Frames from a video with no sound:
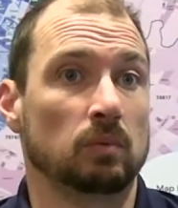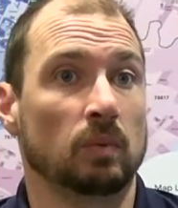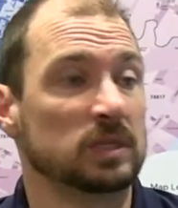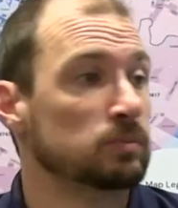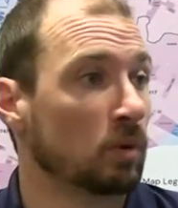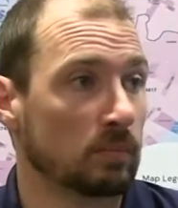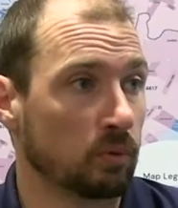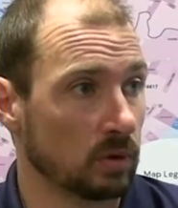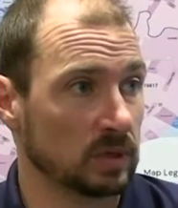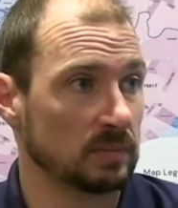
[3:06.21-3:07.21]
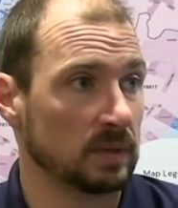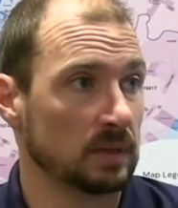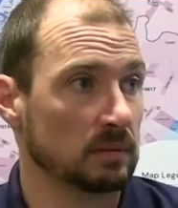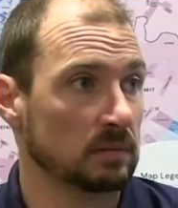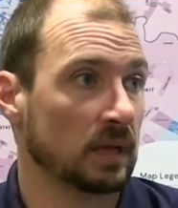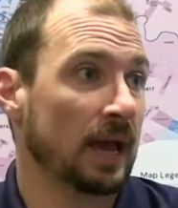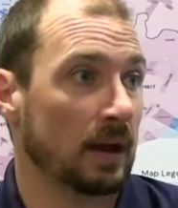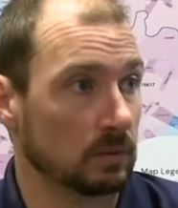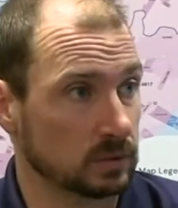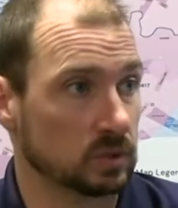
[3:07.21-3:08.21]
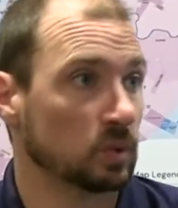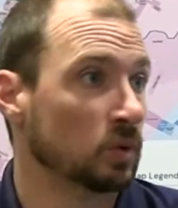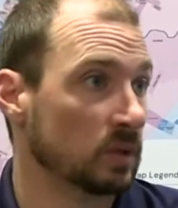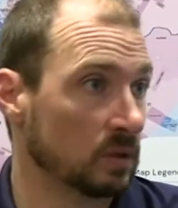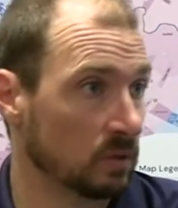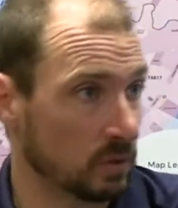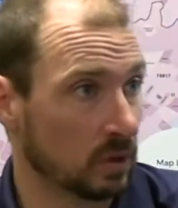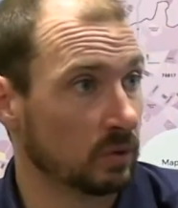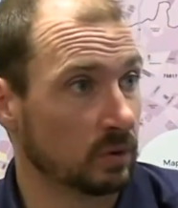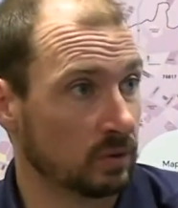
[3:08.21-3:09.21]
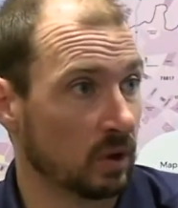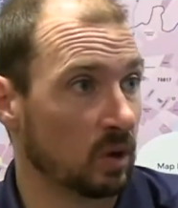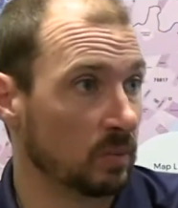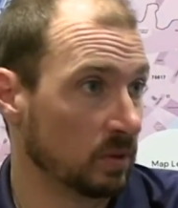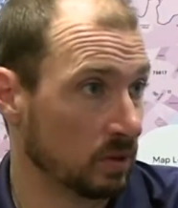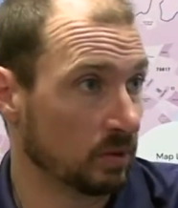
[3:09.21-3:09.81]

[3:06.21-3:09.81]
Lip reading: What's more important to me, the house or the home or the